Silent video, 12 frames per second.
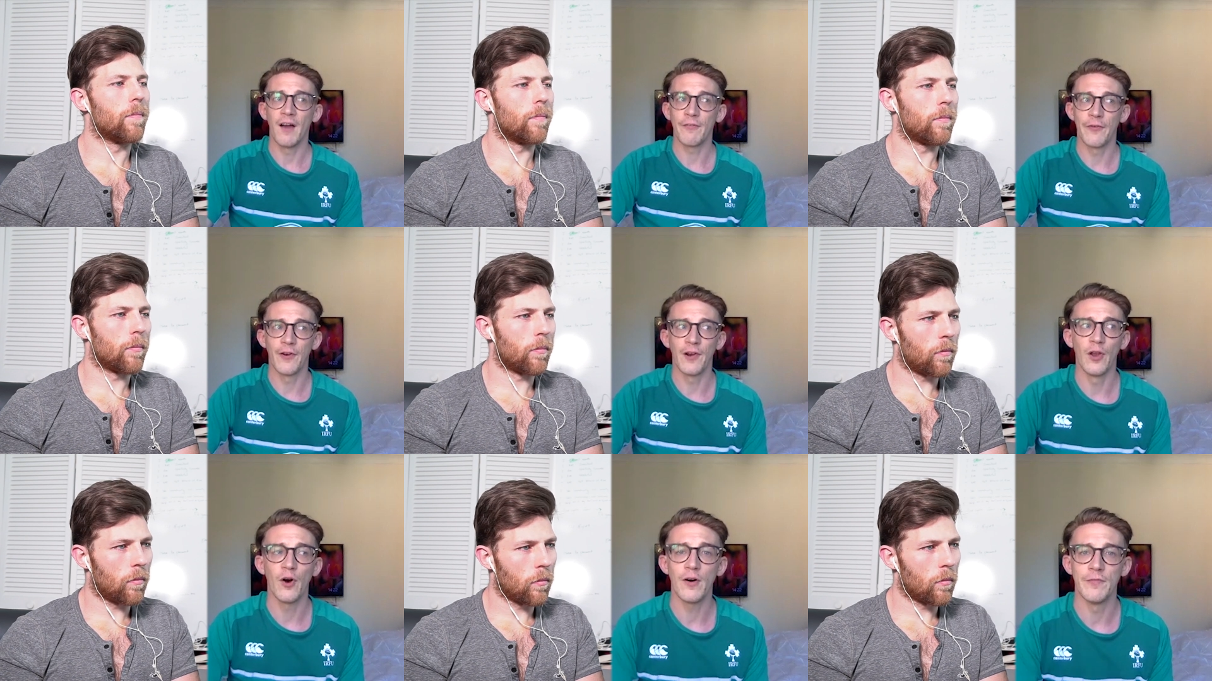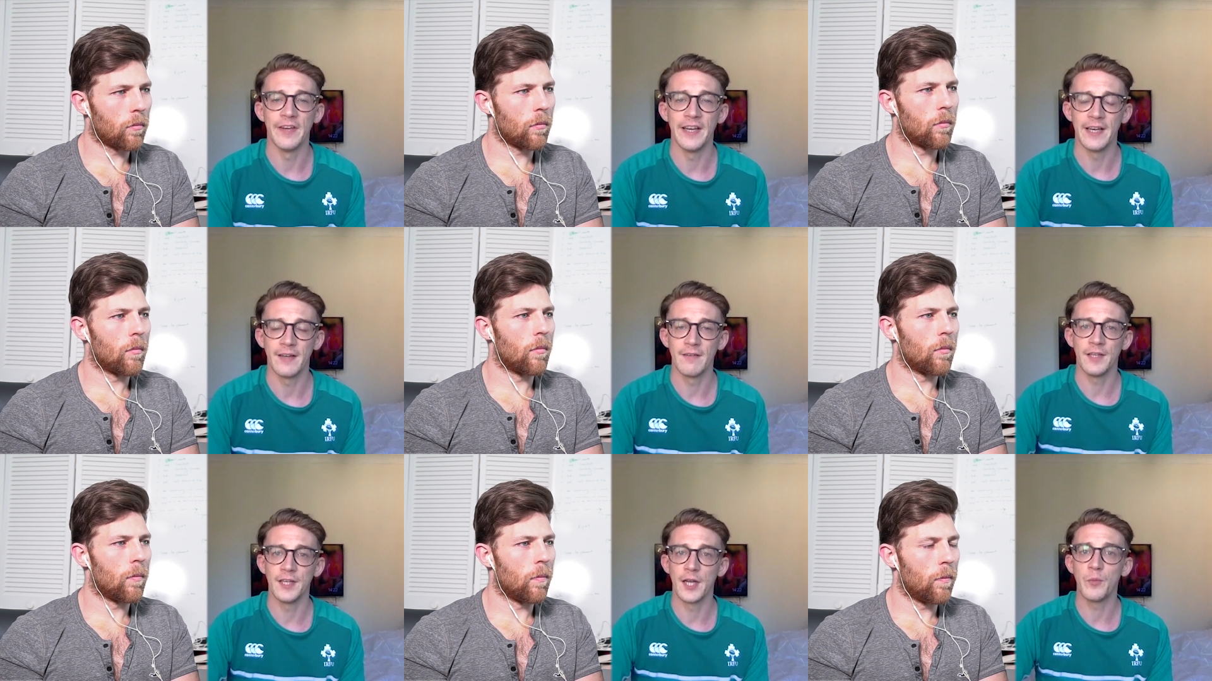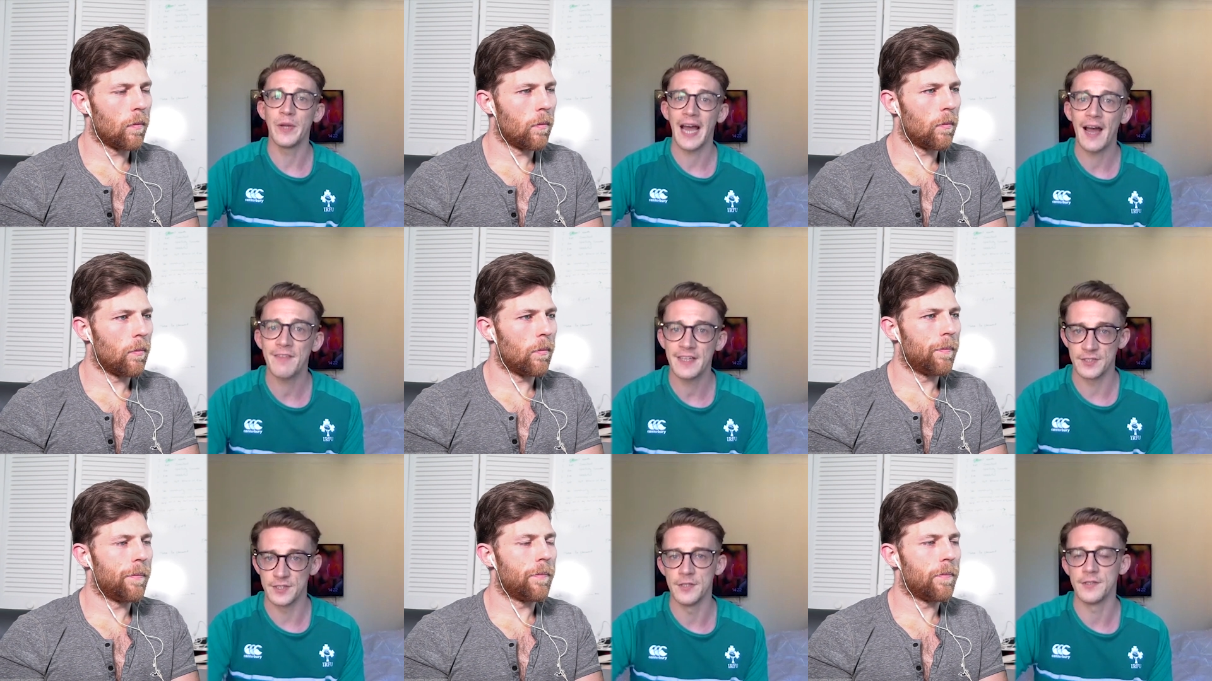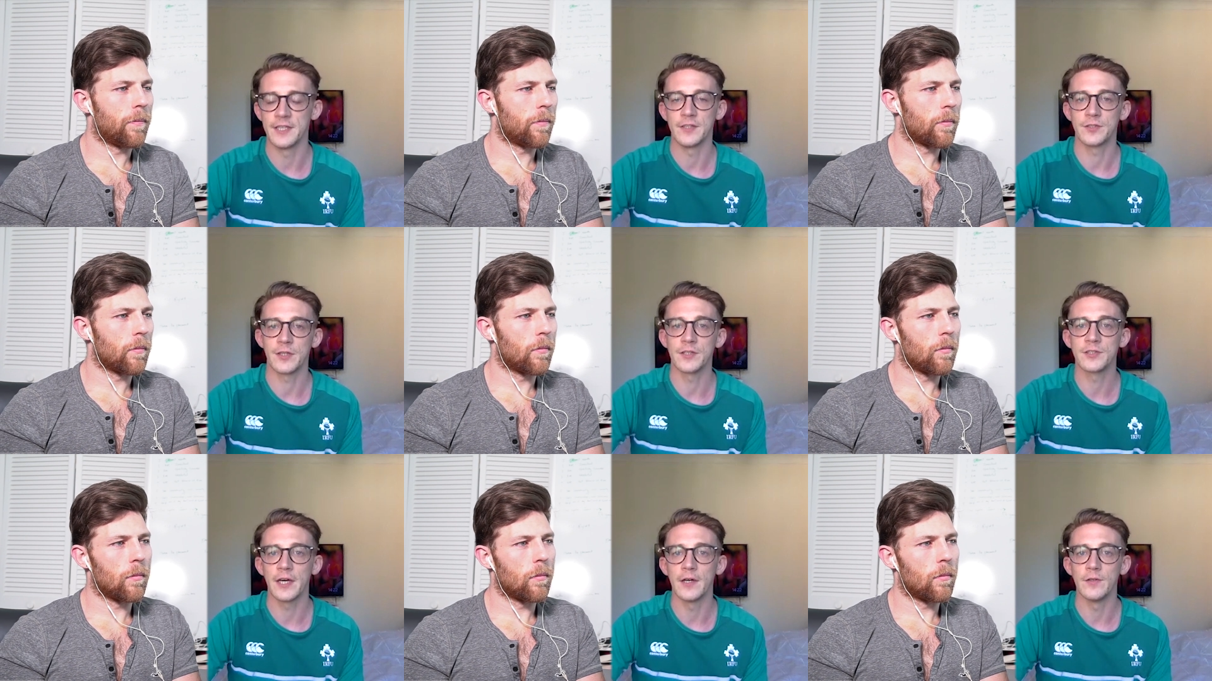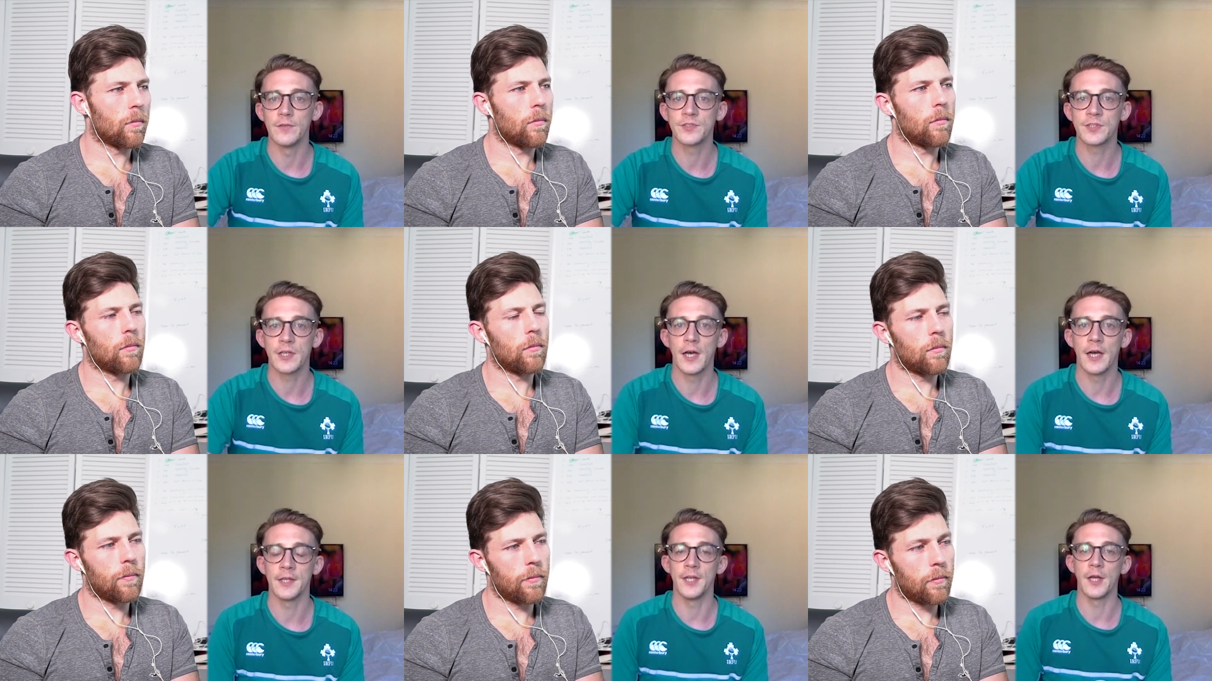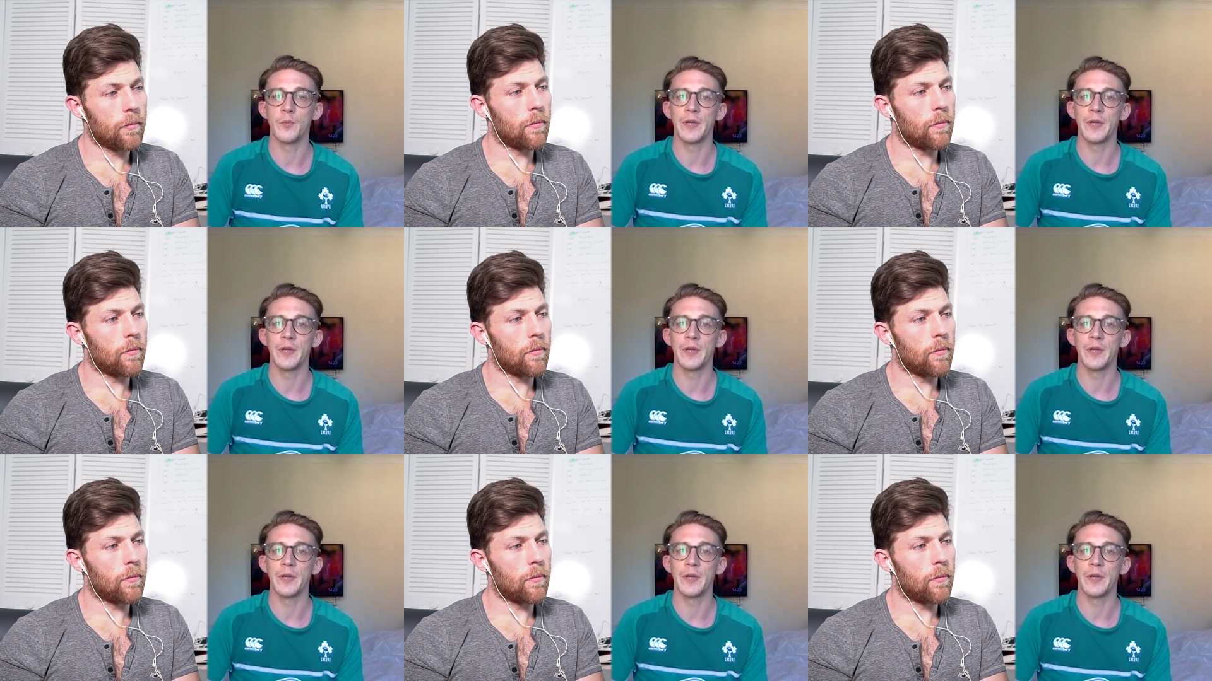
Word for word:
Speaker 1: for a lot of it, you know, we have had to do things ourselves. You know, we